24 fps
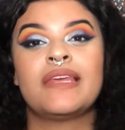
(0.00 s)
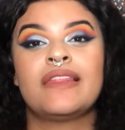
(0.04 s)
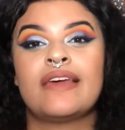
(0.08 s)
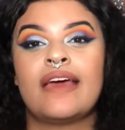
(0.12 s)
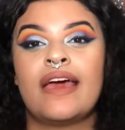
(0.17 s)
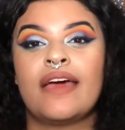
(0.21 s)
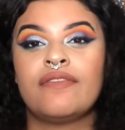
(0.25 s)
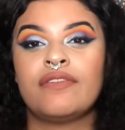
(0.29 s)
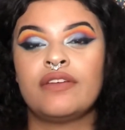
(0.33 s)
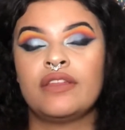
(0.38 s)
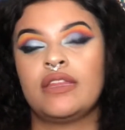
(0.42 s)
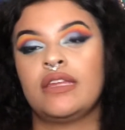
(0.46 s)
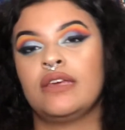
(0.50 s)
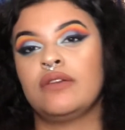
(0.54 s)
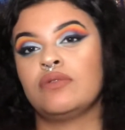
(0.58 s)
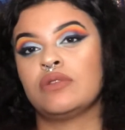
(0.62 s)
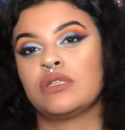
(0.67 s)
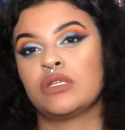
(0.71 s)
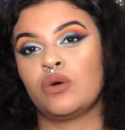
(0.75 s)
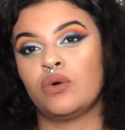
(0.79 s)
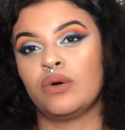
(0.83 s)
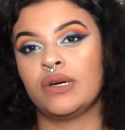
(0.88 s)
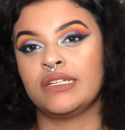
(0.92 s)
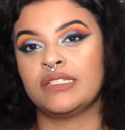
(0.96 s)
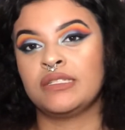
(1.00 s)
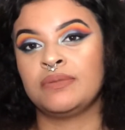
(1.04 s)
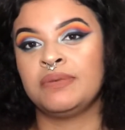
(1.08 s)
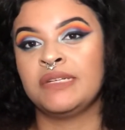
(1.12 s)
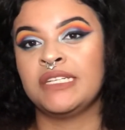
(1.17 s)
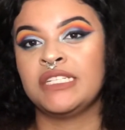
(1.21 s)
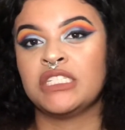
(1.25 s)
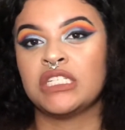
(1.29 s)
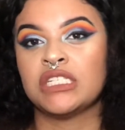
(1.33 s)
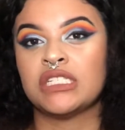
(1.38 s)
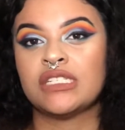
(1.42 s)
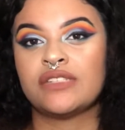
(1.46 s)
that everything was going to be
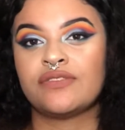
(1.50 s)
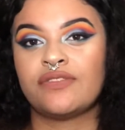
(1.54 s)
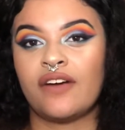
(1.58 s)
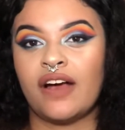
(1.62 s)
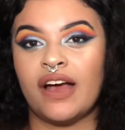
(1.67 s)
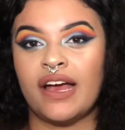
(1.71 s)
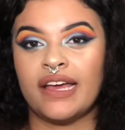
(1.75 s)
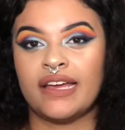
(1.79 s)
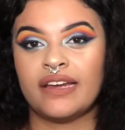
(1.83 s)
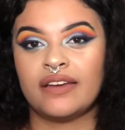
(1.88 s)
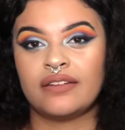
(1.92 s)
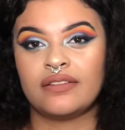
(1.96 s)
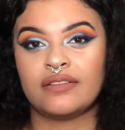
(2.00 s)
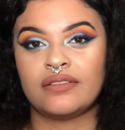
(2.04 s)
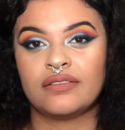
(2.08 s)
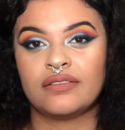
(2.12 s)
just fine.